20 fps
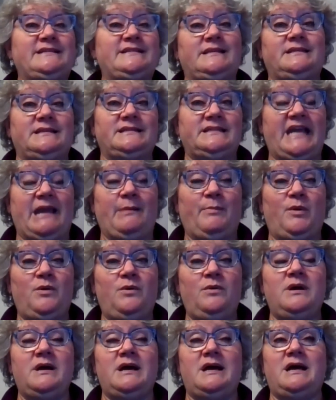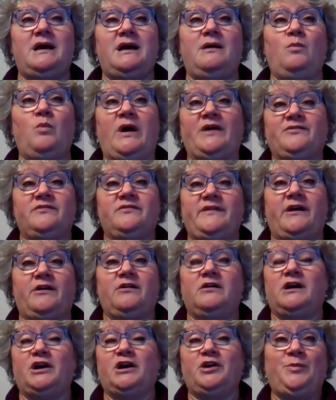at the table uh, whether
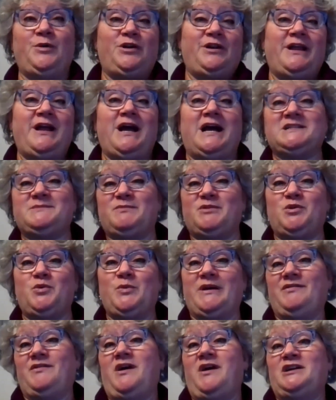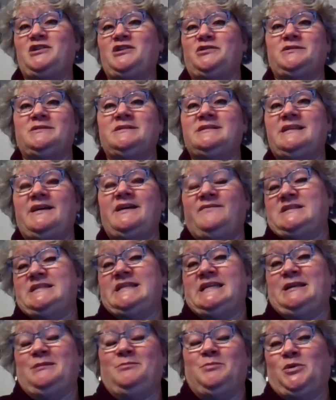they're a community hospital with
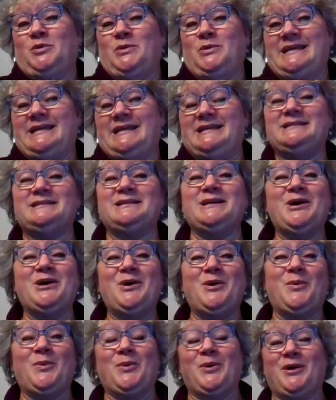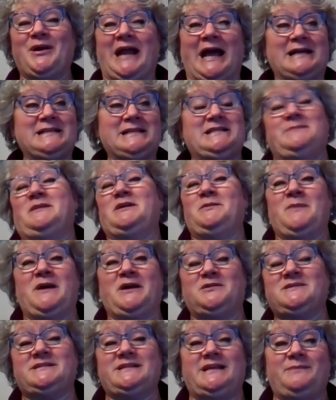117 employees or an academic
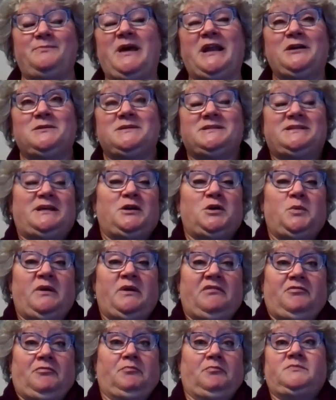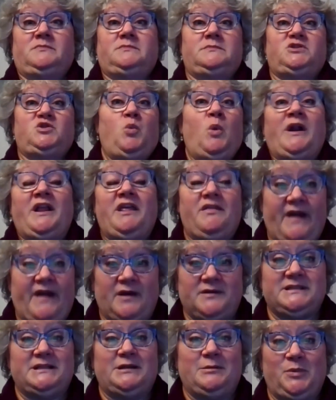medical center with
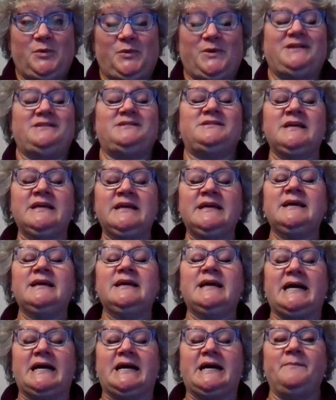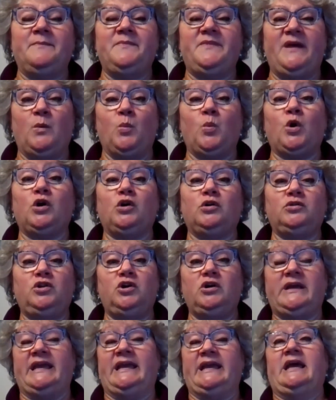20,000 employees, mm-hmm. um, that we're
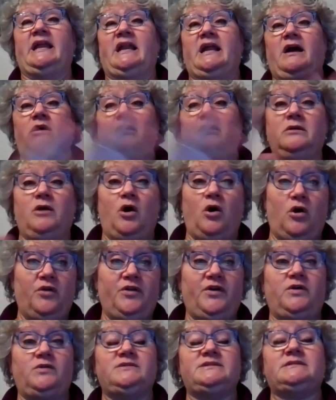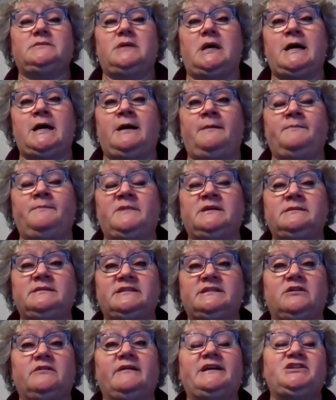looking at all those um,
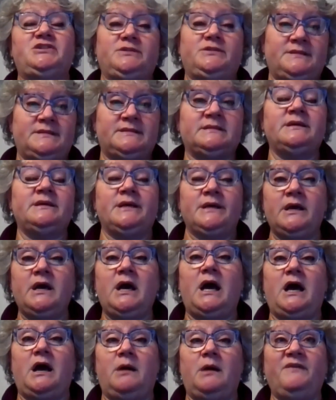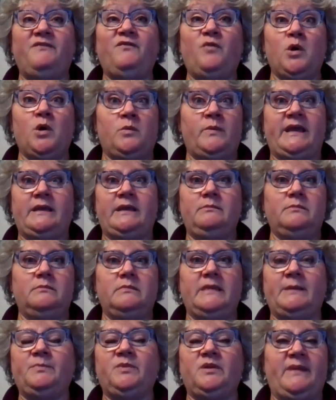considerations uh, before we
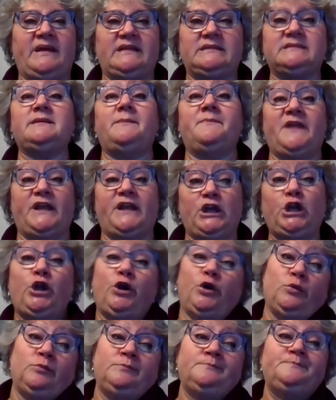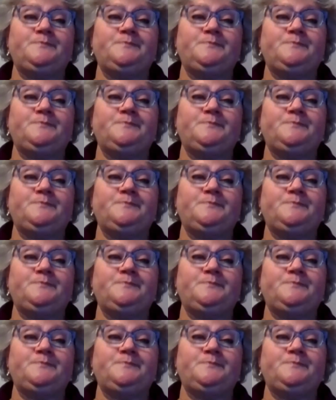implement something new.